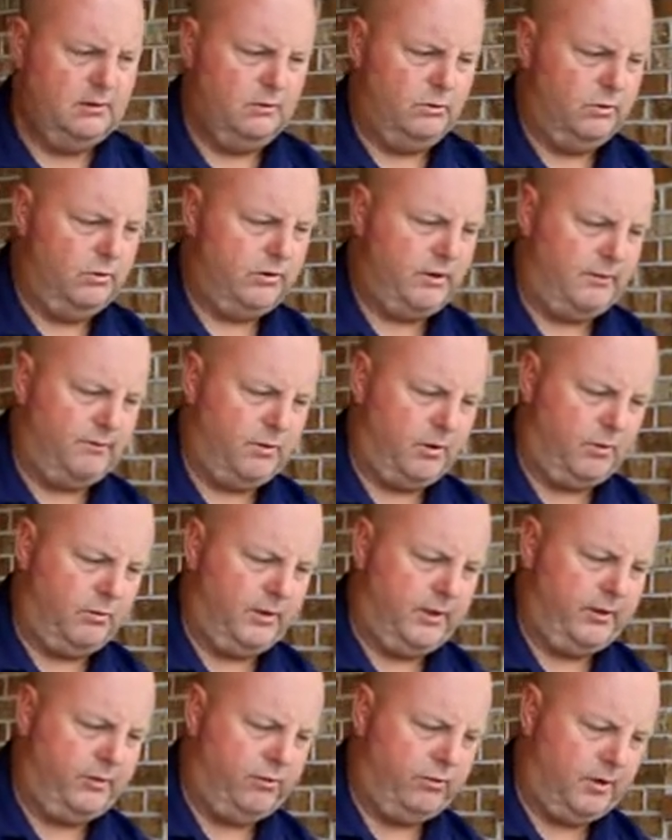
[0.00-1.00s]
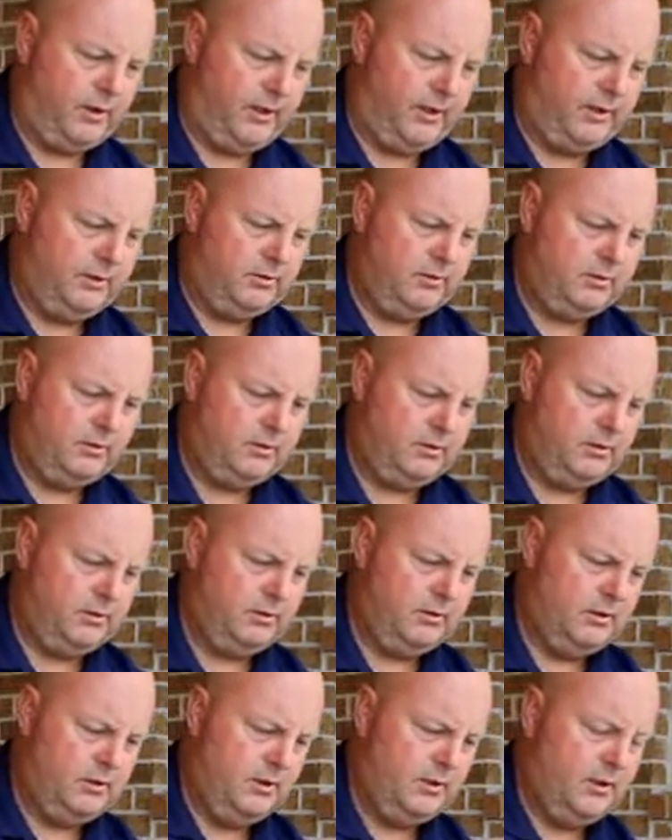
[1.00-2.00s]
which I've already drained.
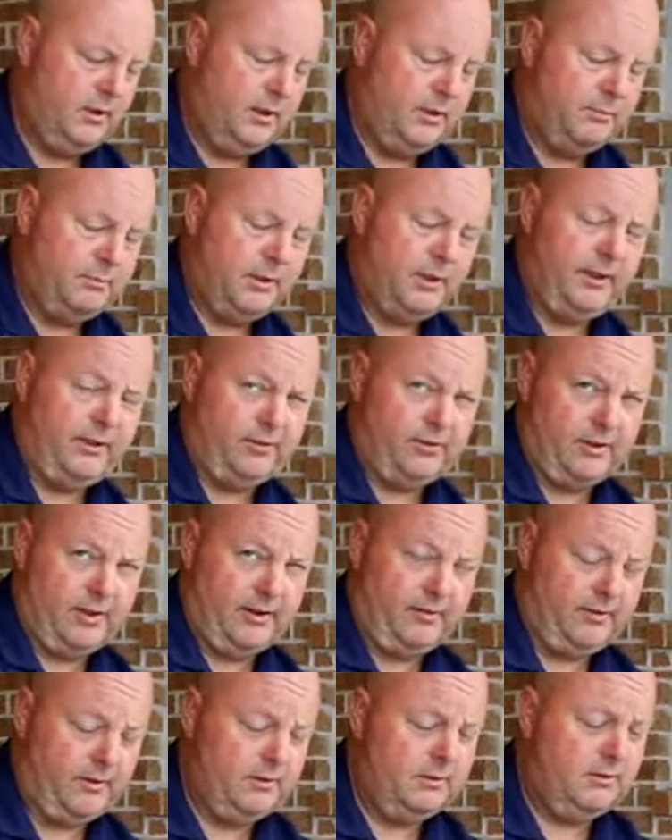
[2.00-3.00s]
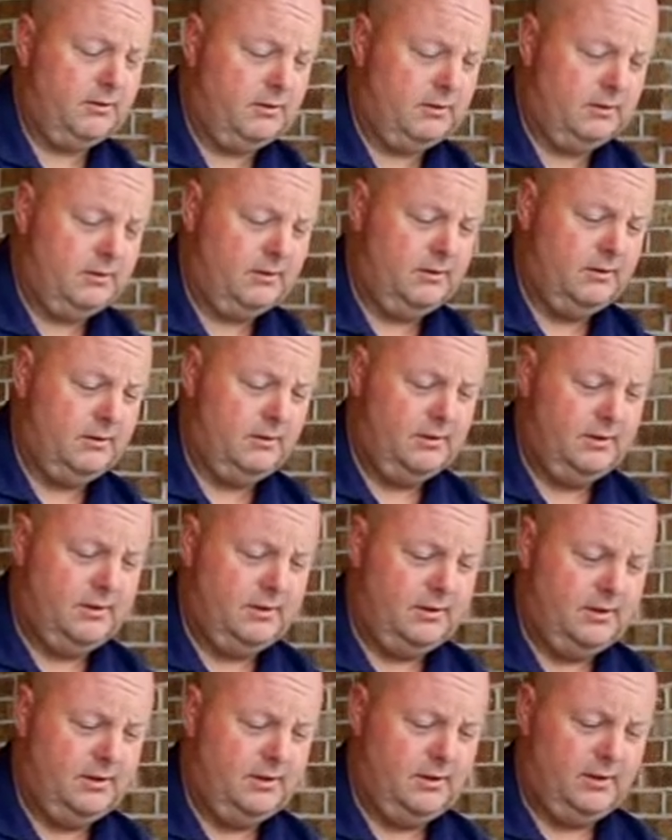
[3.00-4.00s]
Please save it.
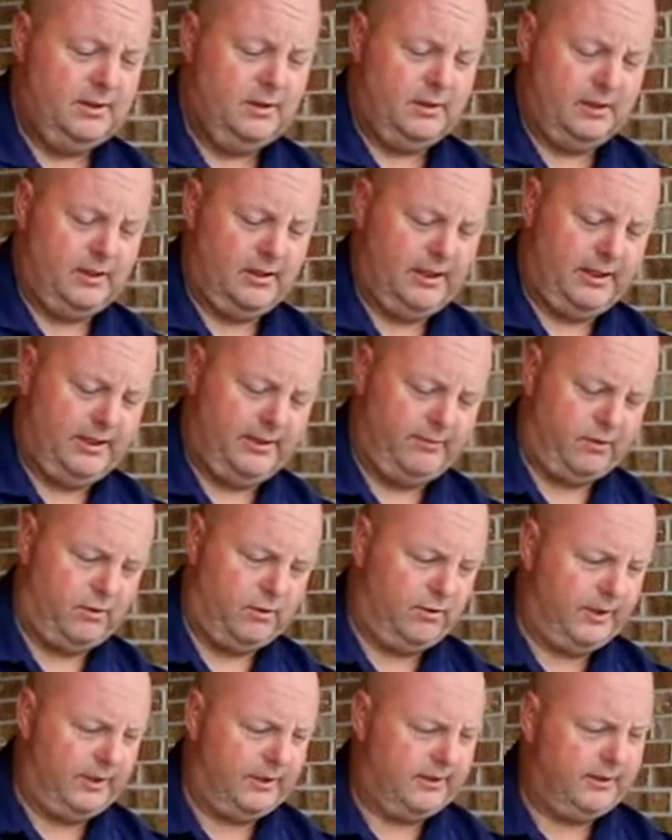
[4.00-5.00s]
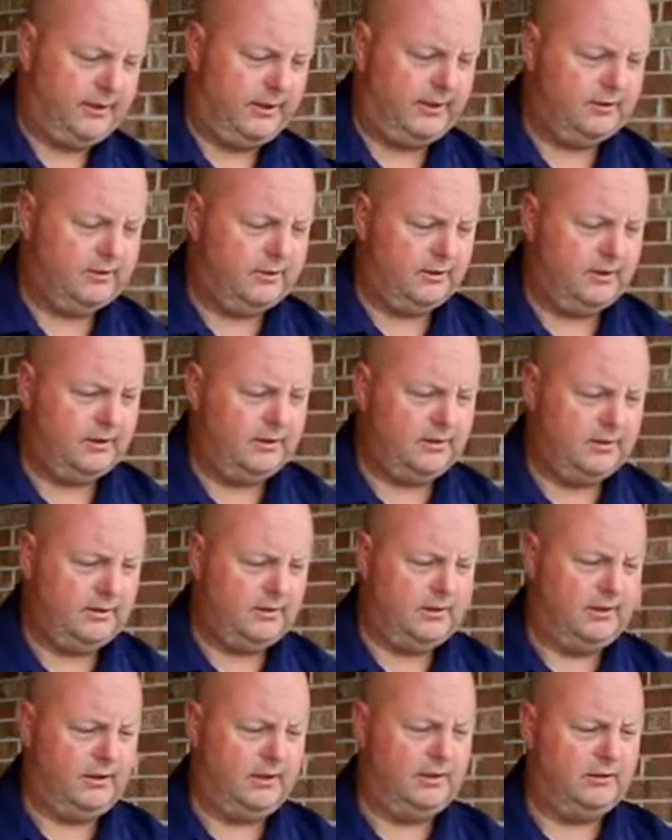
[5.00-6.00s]
I have already tasted it,
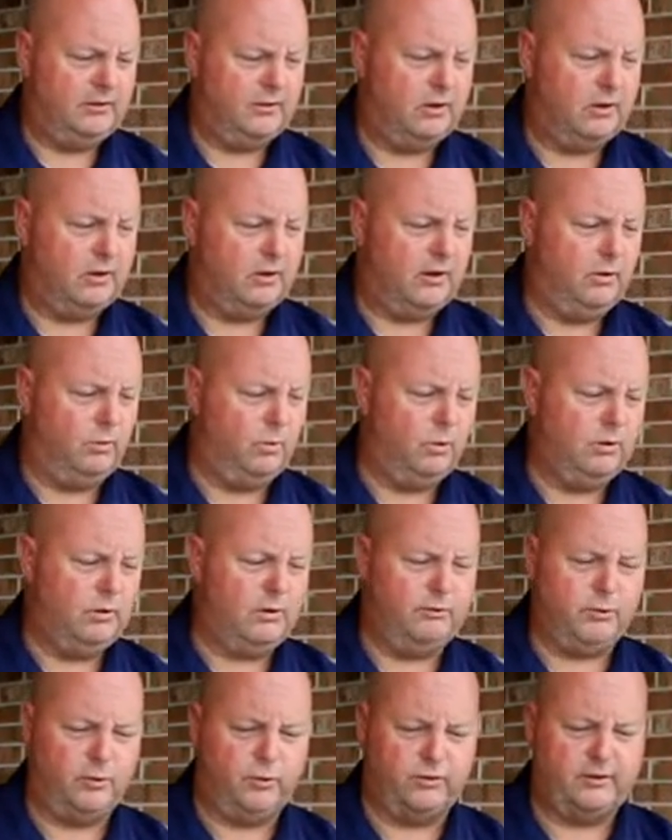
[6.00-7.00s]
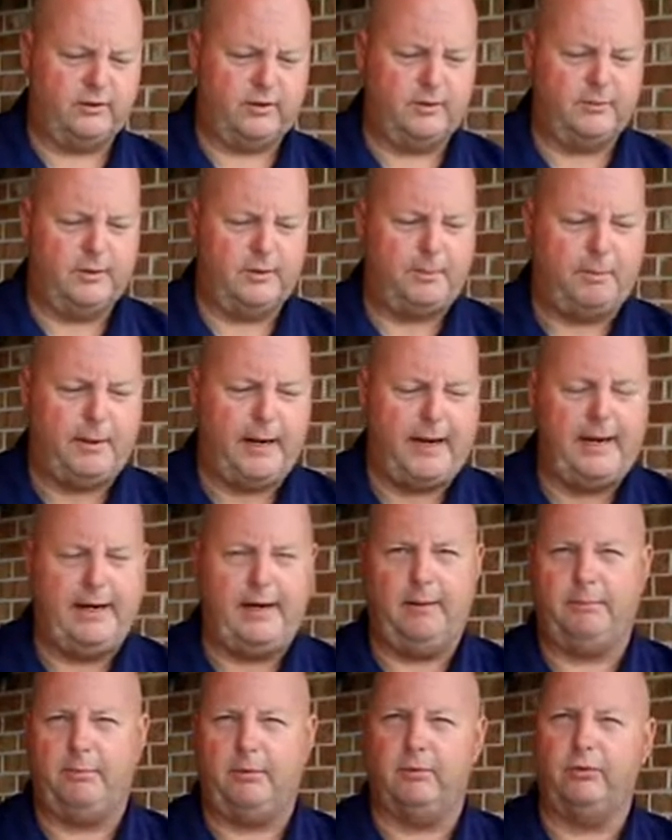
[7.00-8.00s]
and it's a wonderful cinnamon
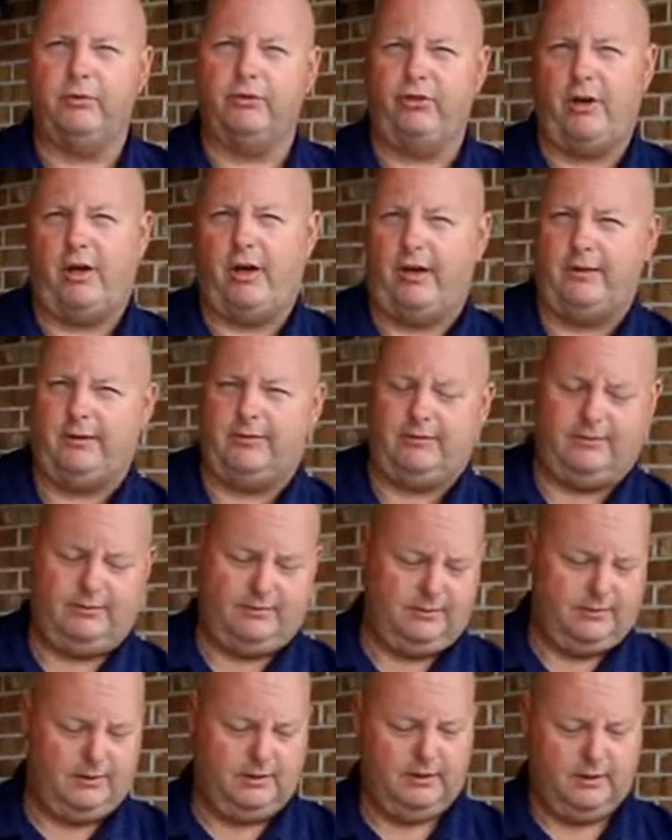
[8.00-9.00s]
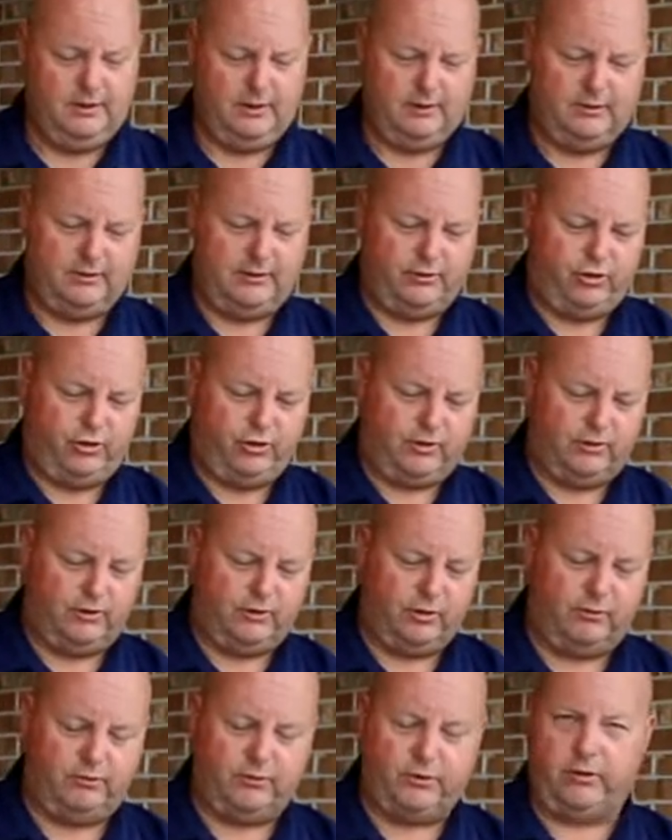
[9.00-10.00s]
pineapple shot that you can
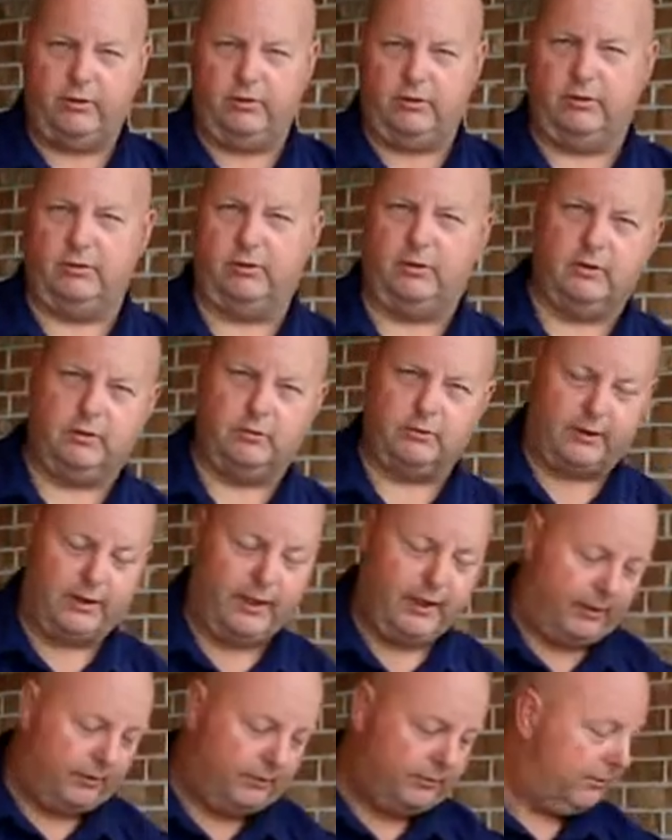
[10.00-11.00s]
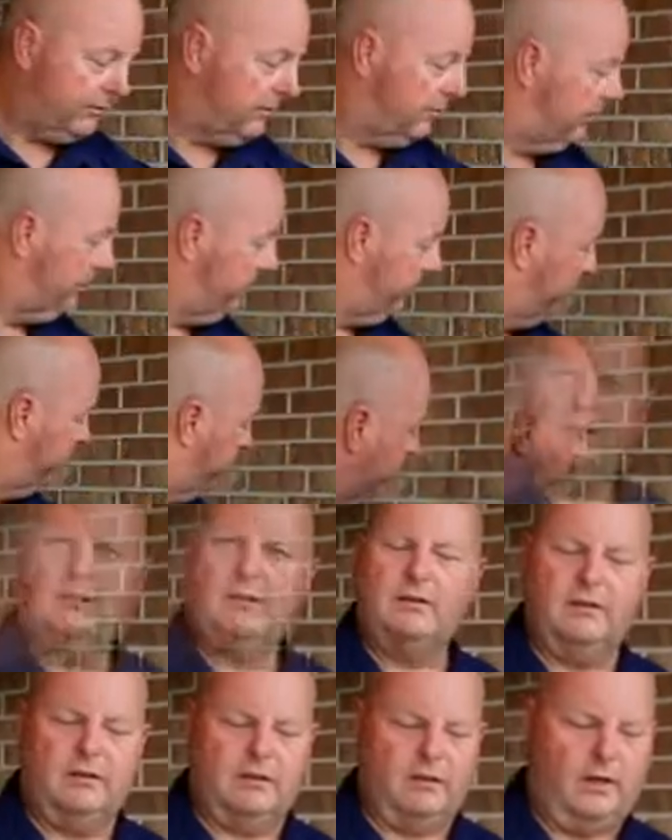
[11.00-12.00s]
serve to your adult guest.
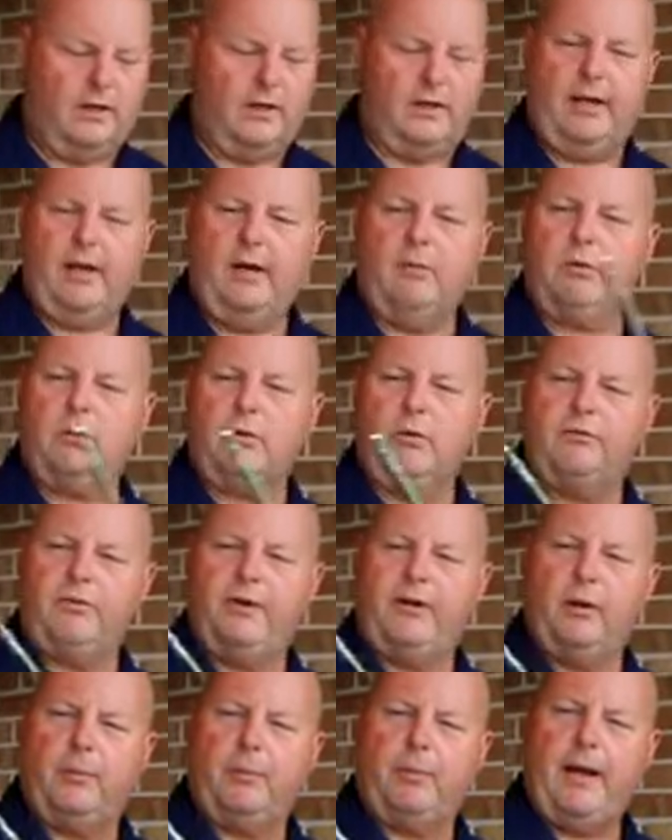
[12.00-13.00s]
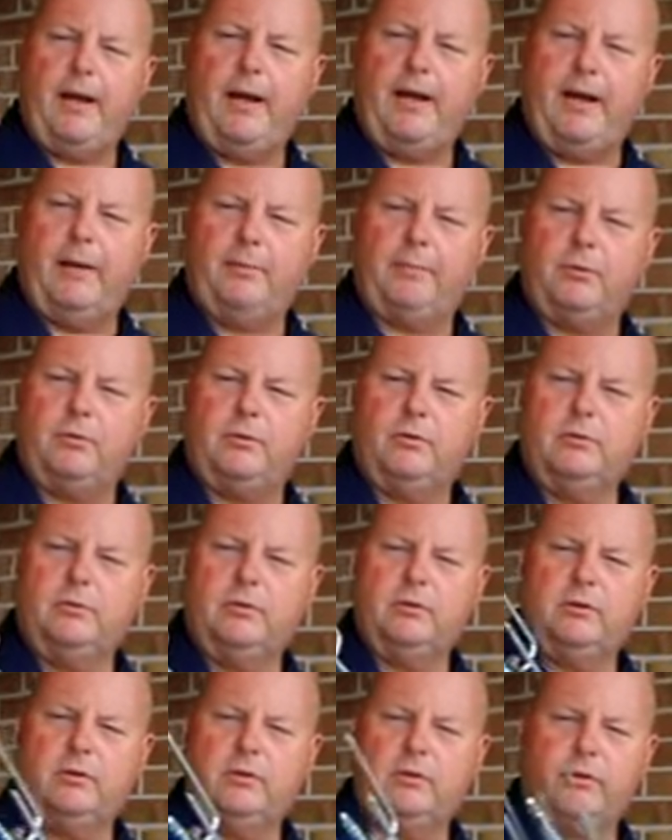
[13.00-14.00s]
All right, now we're going to feed our pineapple
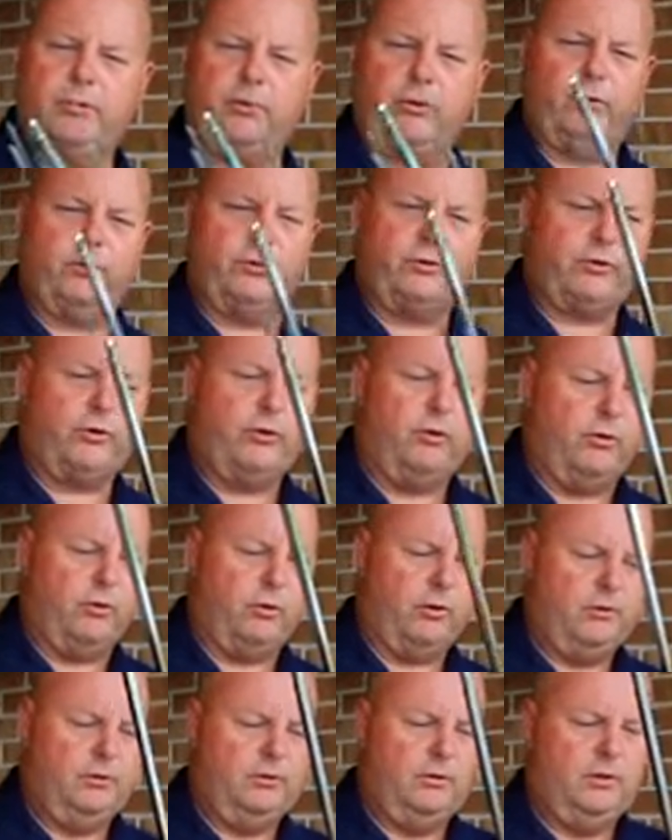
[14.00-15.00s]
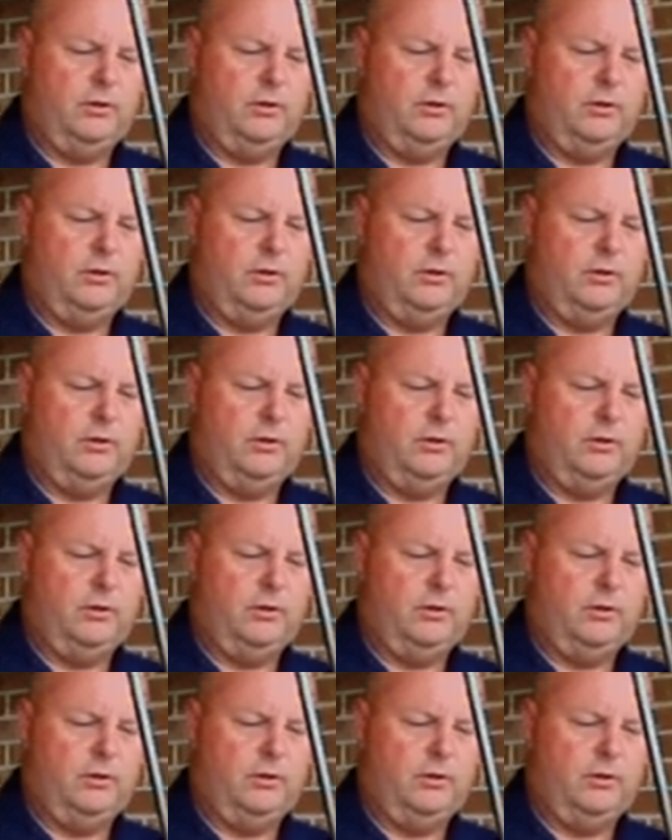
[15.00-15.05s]
through the skewer.